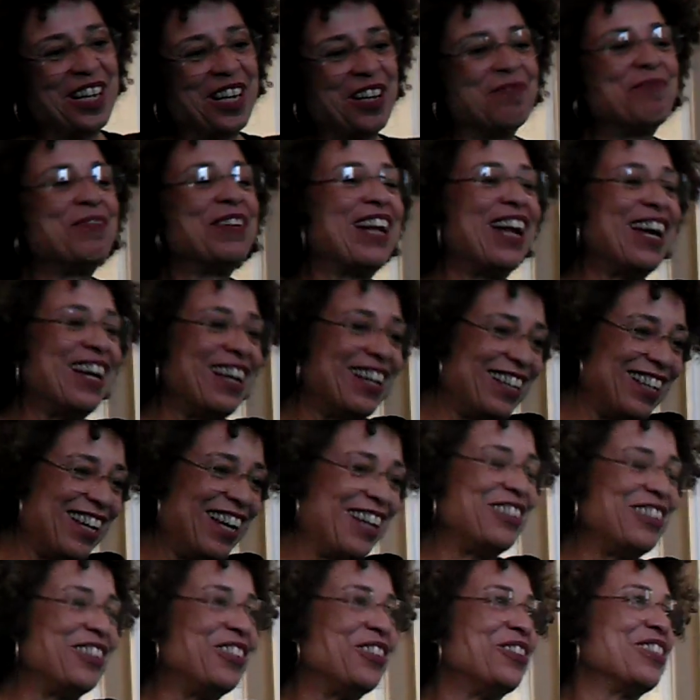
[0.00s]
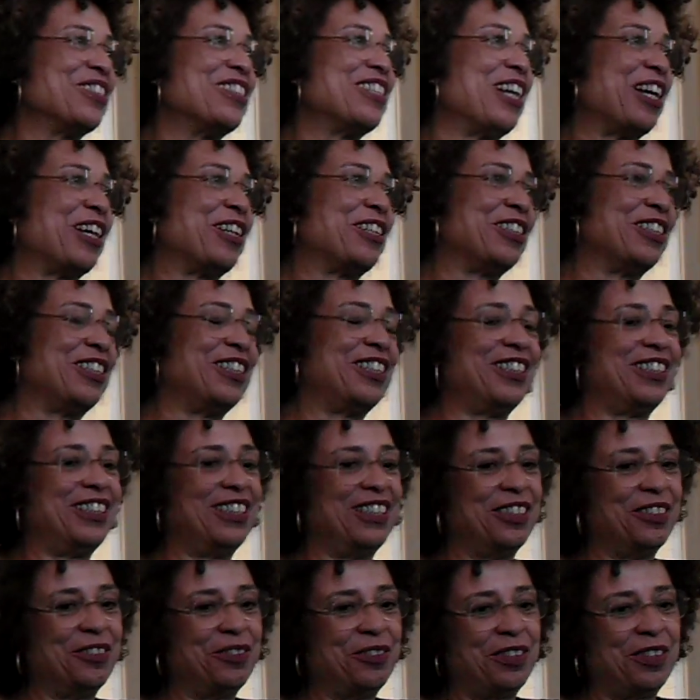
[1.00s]
uh, but I, I know exactly uh,
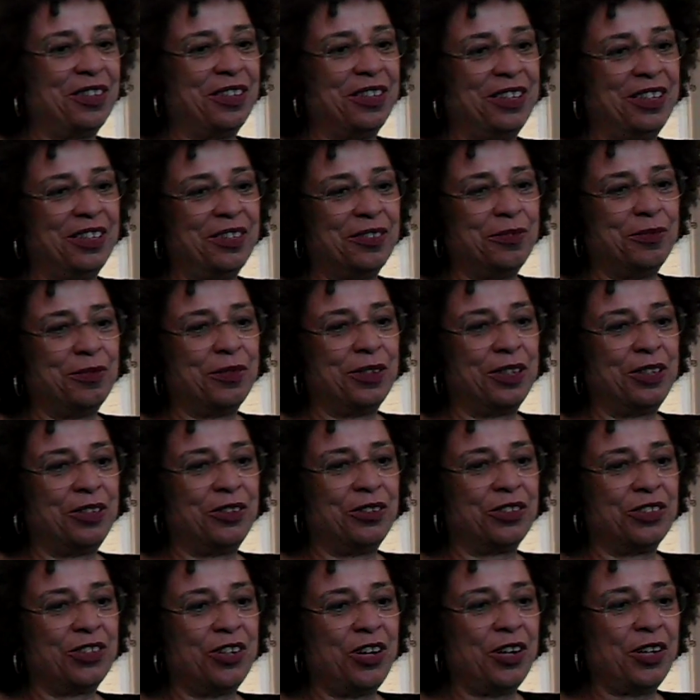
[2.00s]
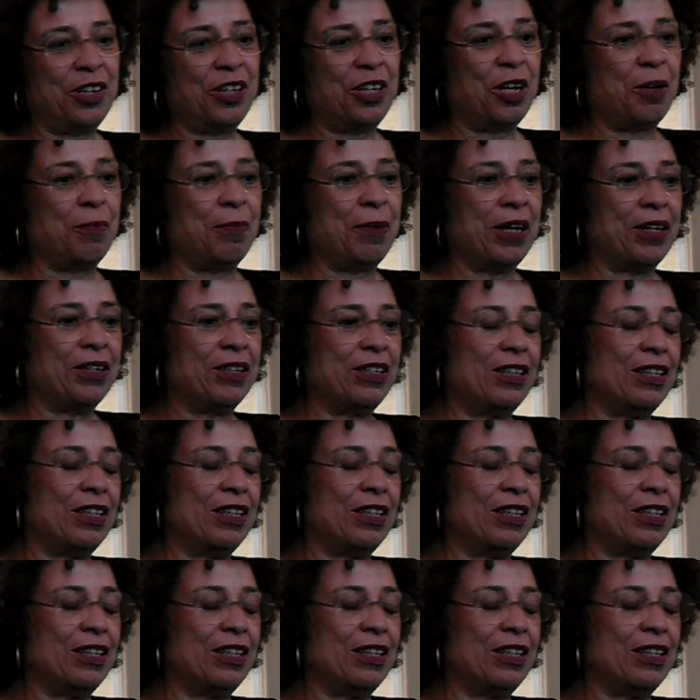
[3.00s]
uh, what you're talking about.